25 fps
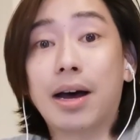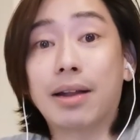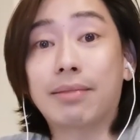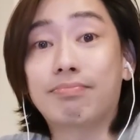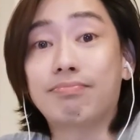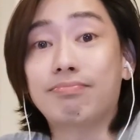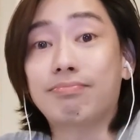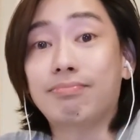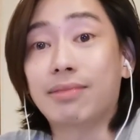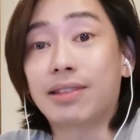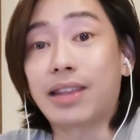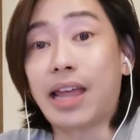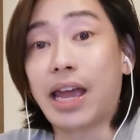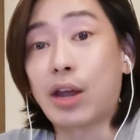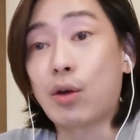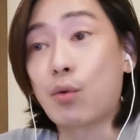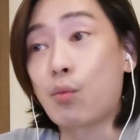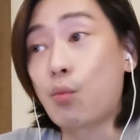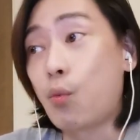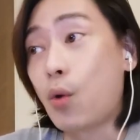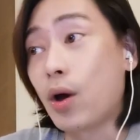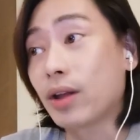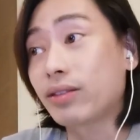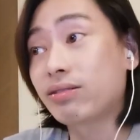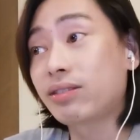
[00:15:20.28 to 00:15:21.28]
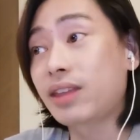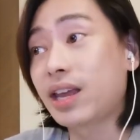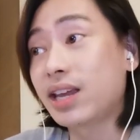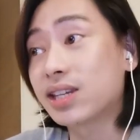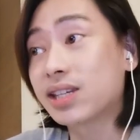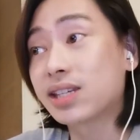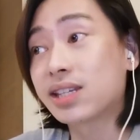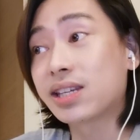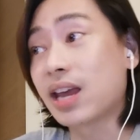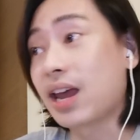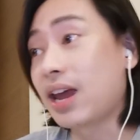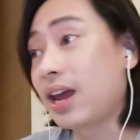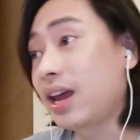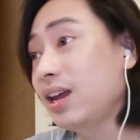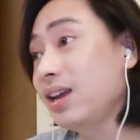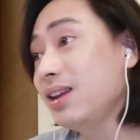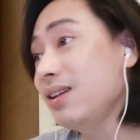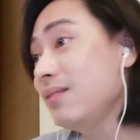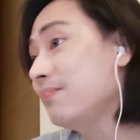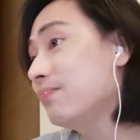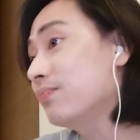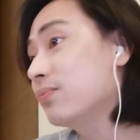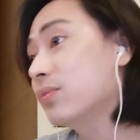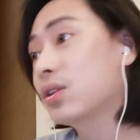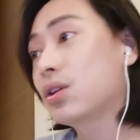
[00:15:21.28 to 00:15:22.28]
but like what they
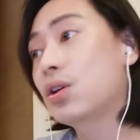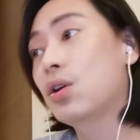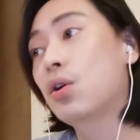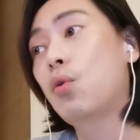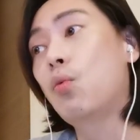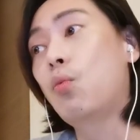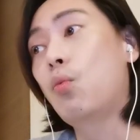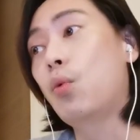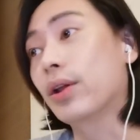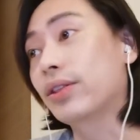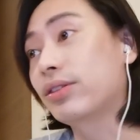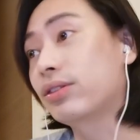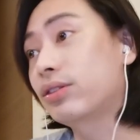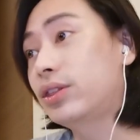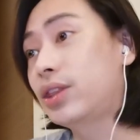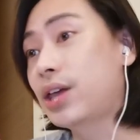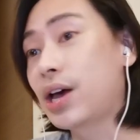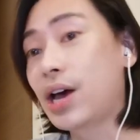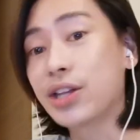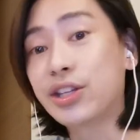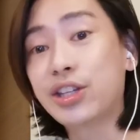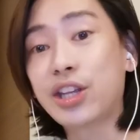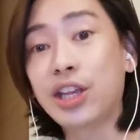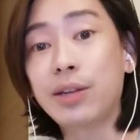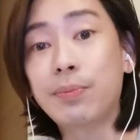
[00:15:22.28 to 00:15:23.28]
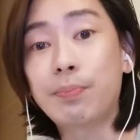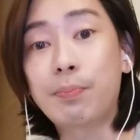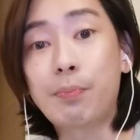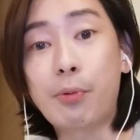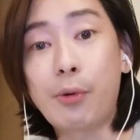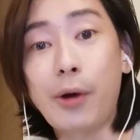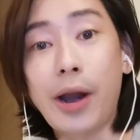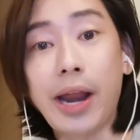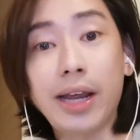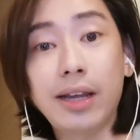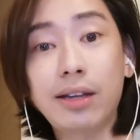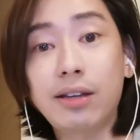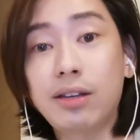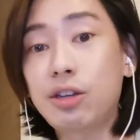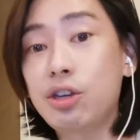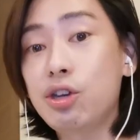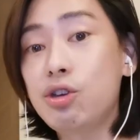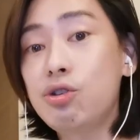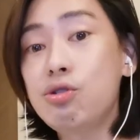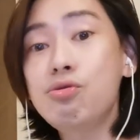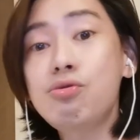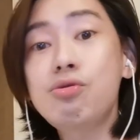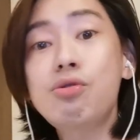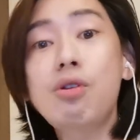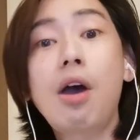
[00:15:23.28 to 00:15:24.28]
say, what doesn't break
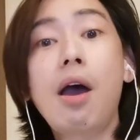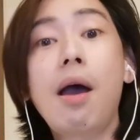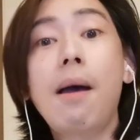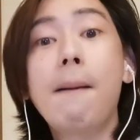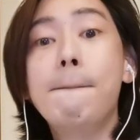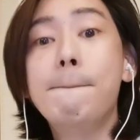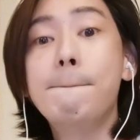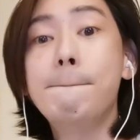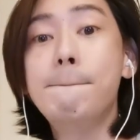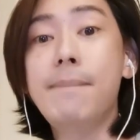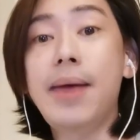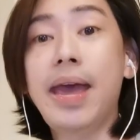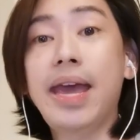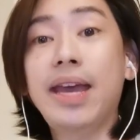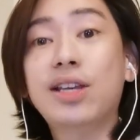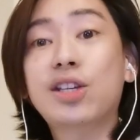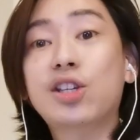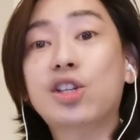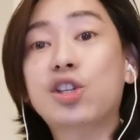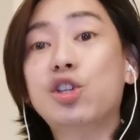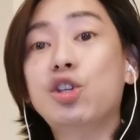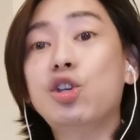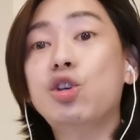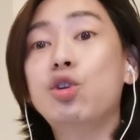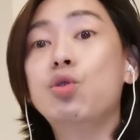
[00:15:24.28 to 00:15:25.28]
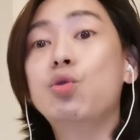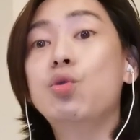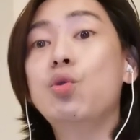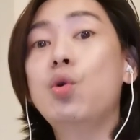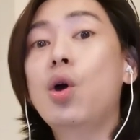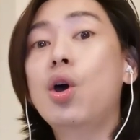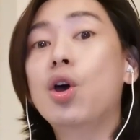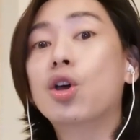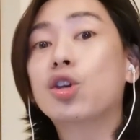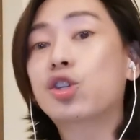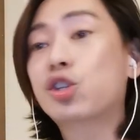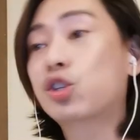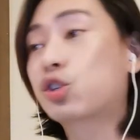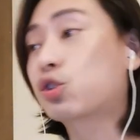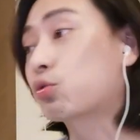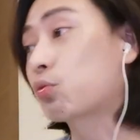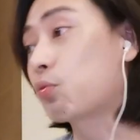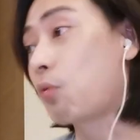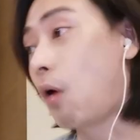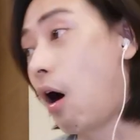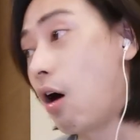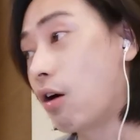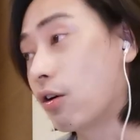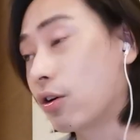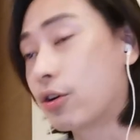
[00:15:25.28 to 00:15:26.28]
you makes you
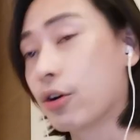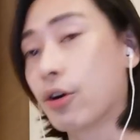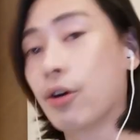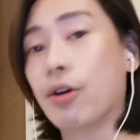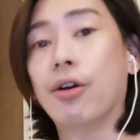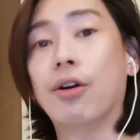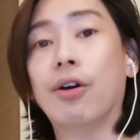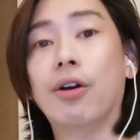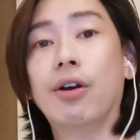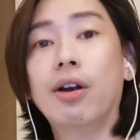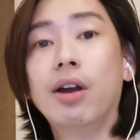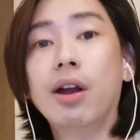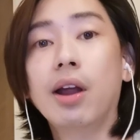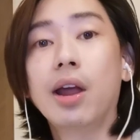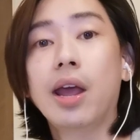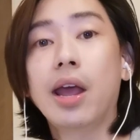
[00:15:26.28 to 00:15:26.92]
stronger.